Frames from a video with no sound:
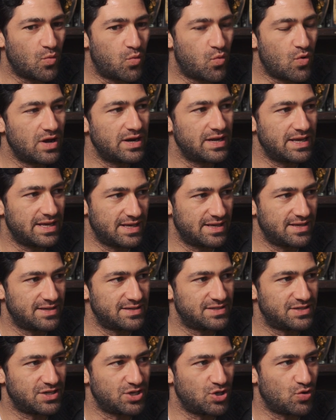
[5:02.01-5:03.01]
What
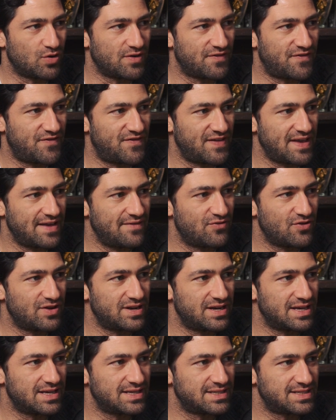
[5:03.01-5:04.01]
is your
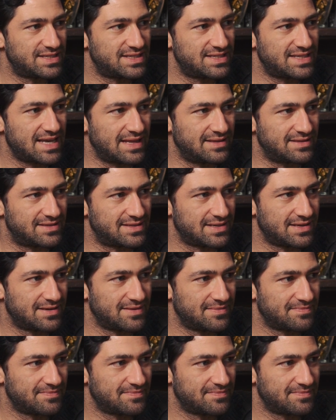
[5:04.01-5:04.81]
favorite scent?